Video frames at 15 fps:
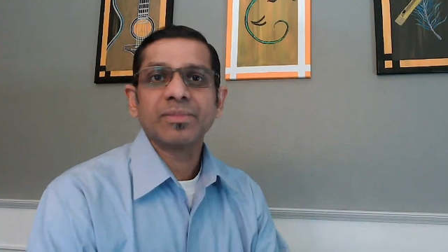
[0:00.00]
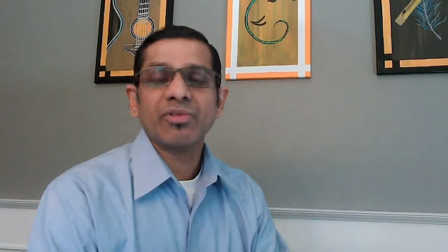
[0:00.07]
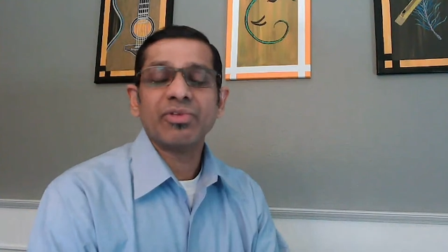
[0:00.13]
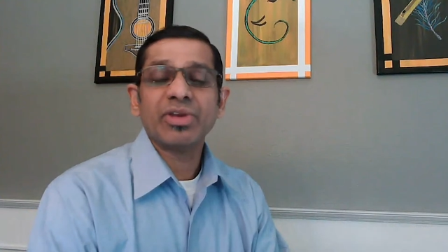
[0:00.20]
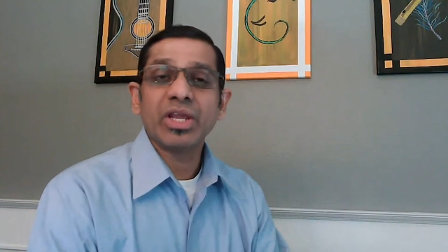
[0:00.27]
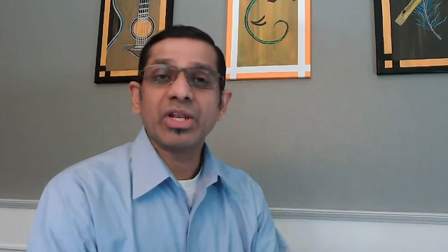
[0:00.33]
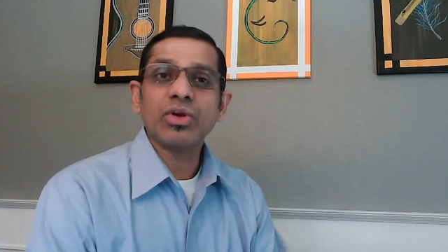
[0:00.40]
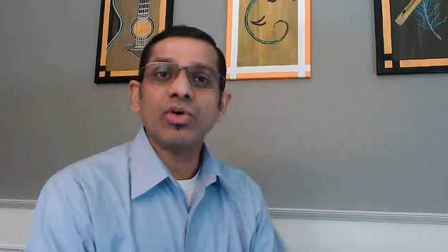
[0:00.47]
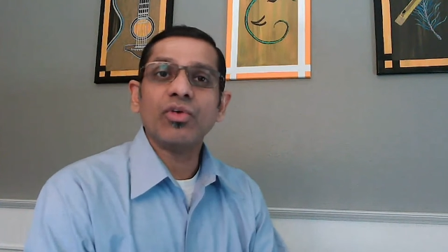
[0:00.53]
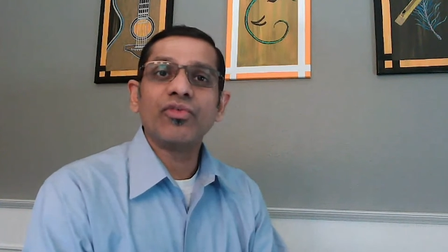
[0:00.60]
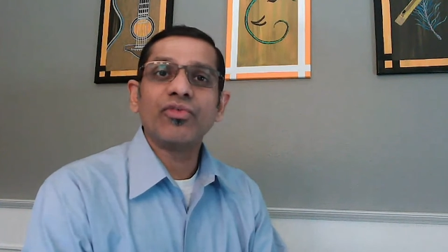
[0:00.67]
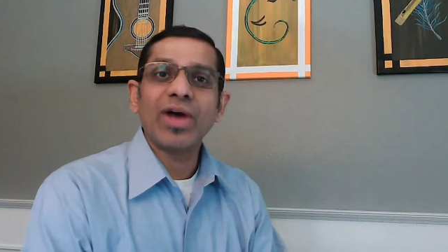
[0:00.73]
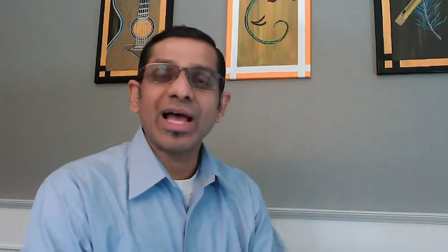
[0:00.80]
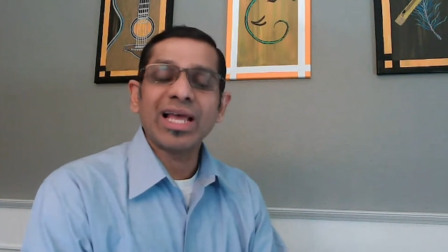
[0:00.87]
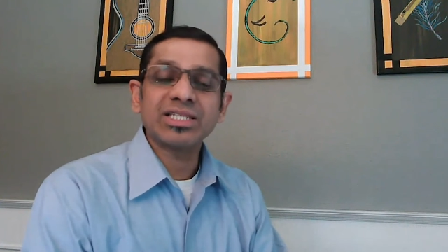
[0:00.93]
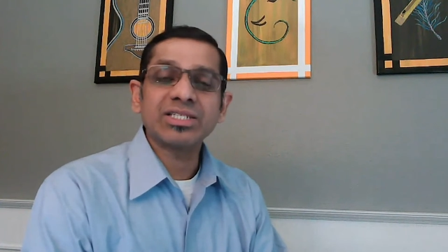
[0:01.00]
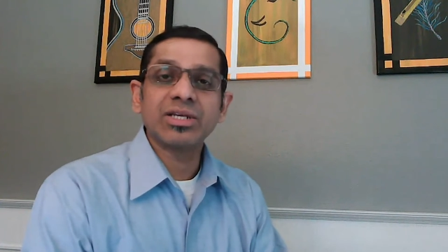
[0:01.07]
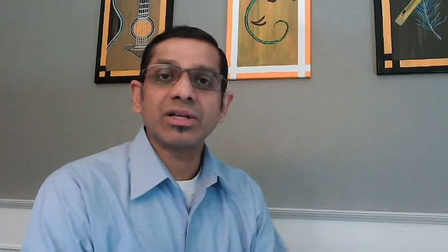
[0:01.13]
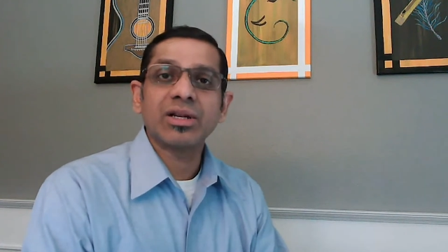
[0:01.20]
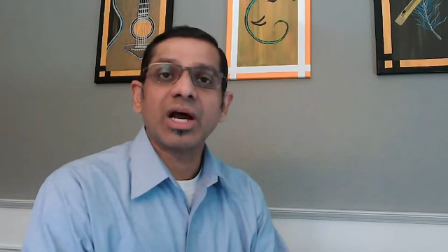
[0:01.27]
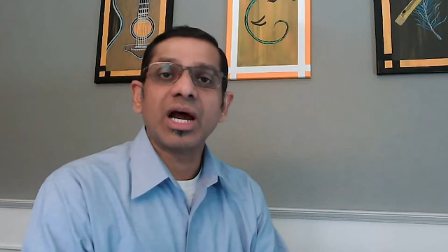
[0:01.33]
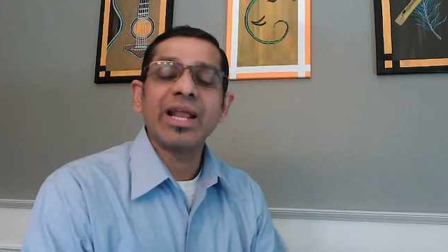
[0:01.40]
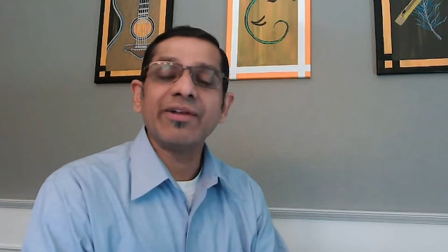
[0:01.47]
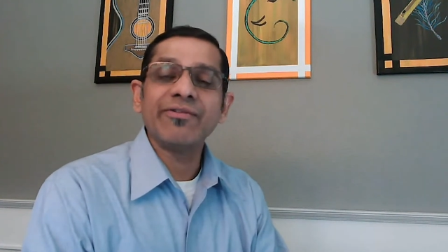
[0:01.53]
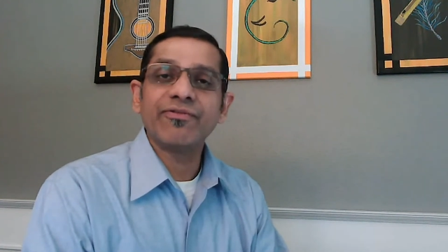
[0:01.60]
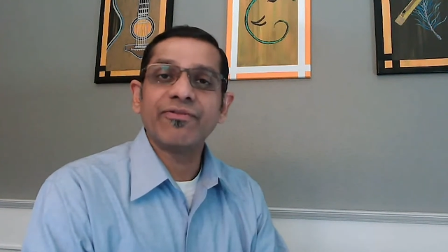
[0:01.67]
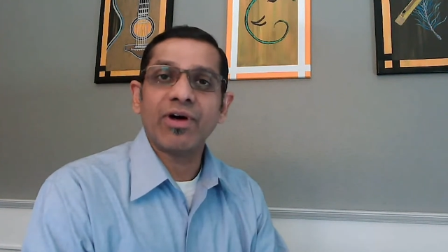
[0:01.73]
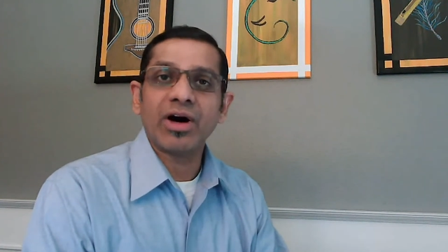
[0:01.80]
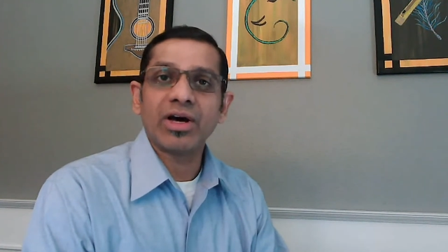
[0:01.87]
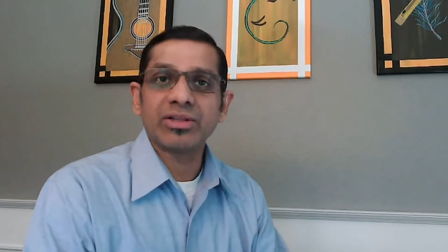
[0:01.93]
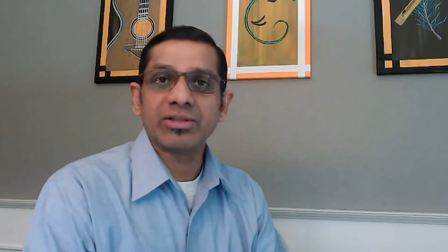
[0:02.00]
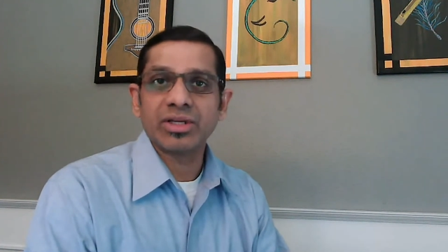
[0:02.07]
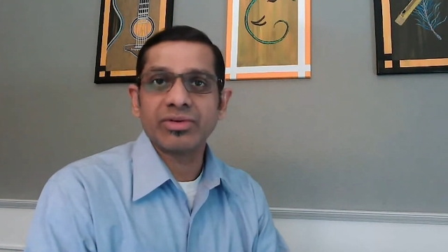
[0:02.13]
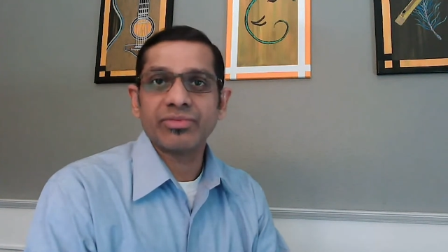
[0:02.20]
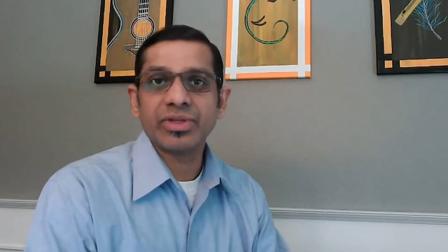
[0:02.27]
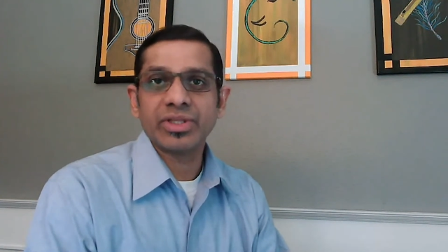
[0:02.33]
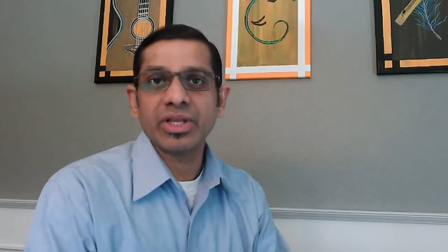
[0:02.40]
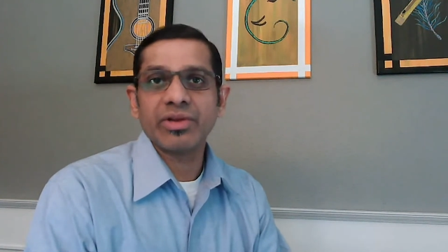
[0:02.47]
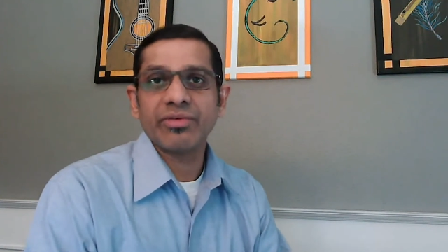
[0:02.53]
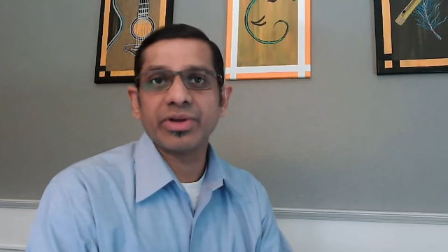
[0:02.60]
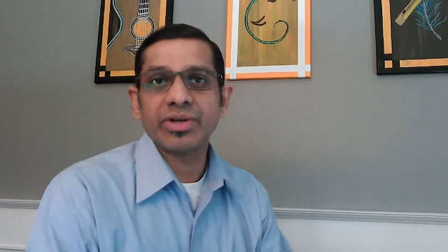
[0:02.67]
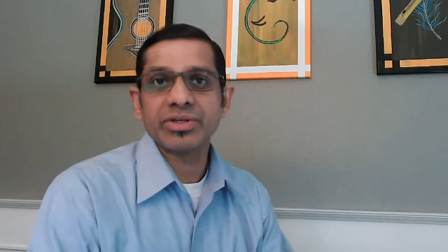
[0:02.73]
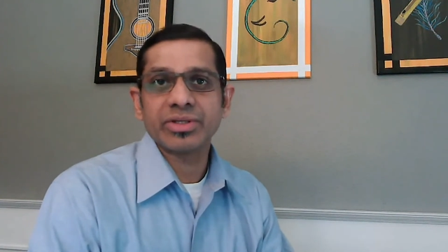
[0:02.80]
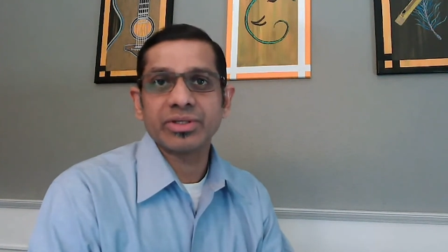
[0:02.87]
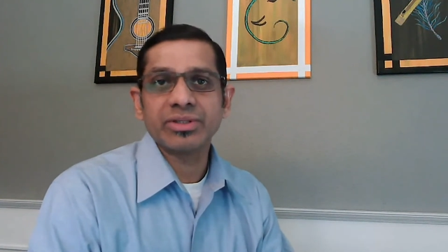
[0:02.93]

we can go faster and farther with innovation.